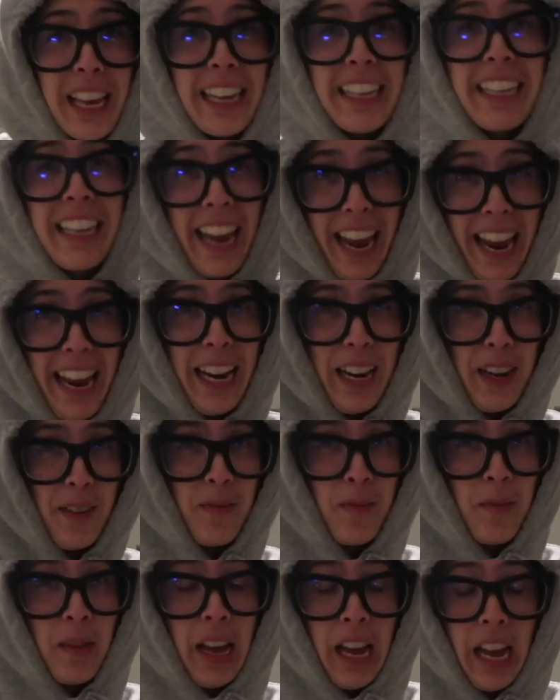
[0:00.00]
I
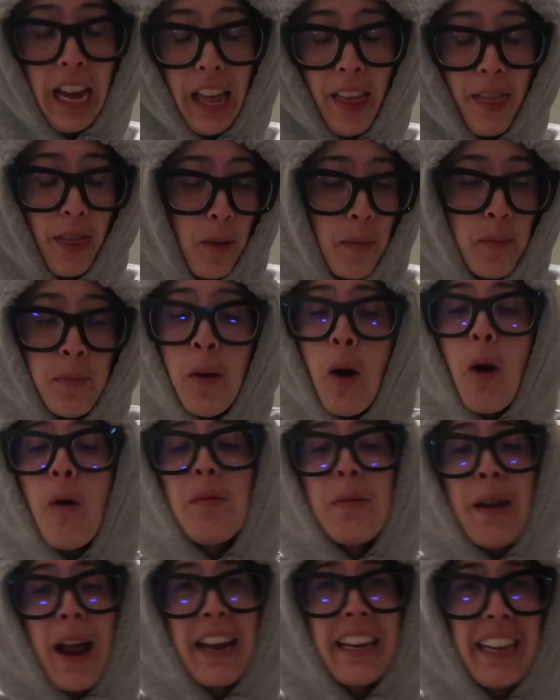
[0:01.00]
came, the
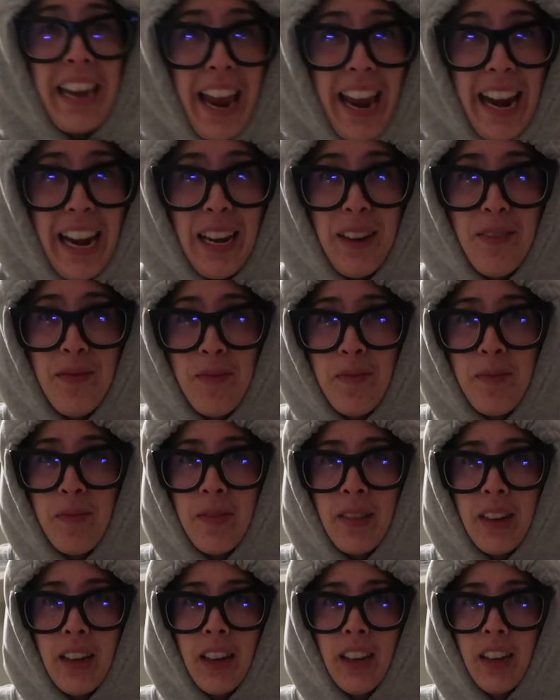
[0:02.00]
moment I
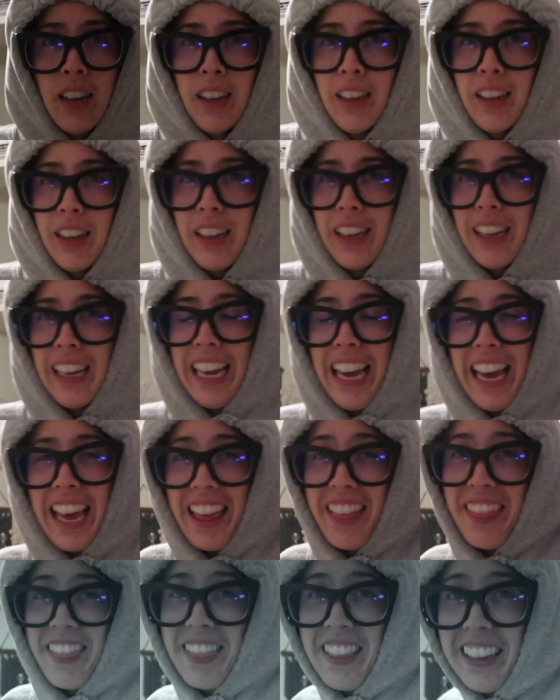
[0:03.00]
came,
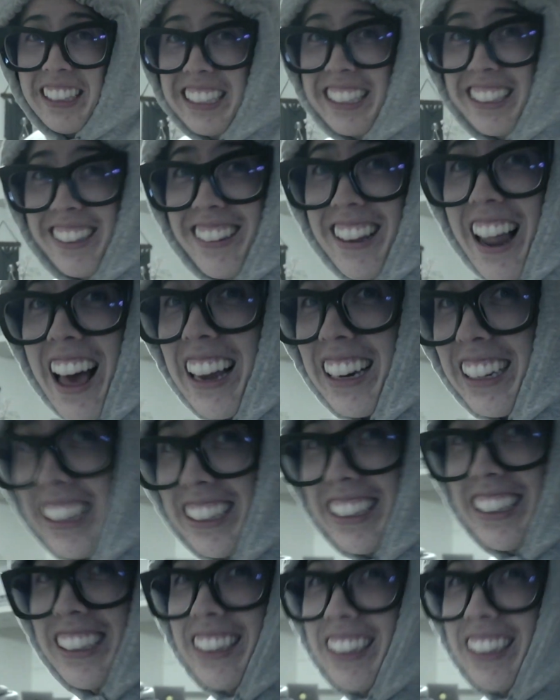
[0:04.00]
this light